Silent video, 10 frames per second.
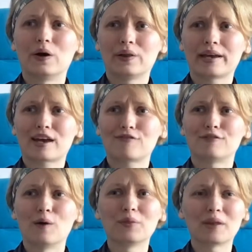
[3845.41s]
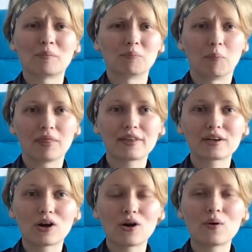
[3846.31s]
like I found them a month
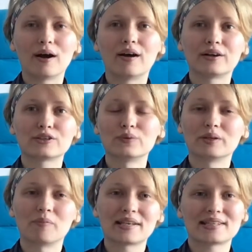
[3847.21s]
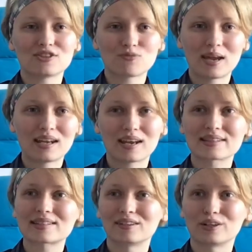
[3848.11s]
ago uh, during my Stitch Maynia and
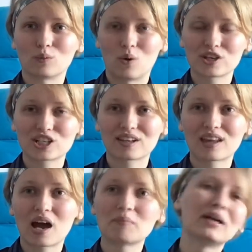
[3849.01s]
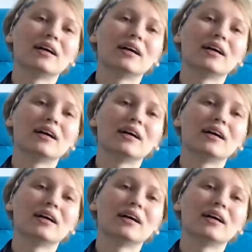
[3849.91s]
started watching them